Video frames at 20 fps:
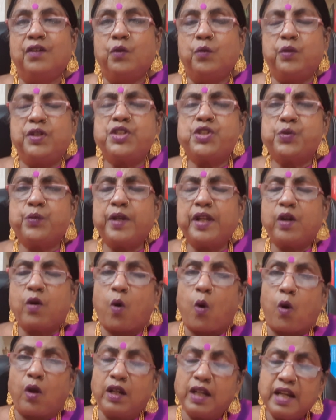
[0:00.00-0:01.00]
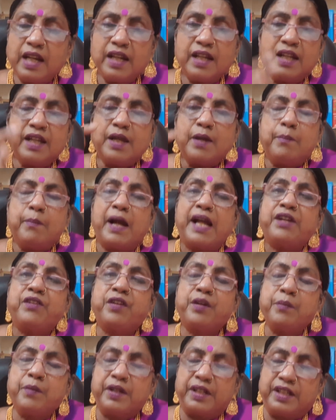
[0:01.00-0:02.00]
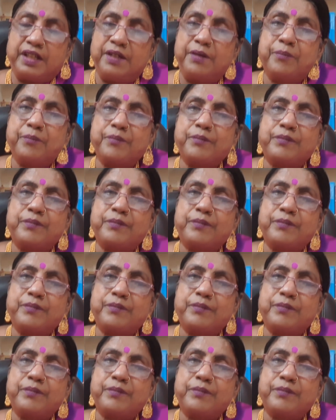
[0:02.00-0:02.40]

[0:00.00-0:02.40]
which we call matrimony,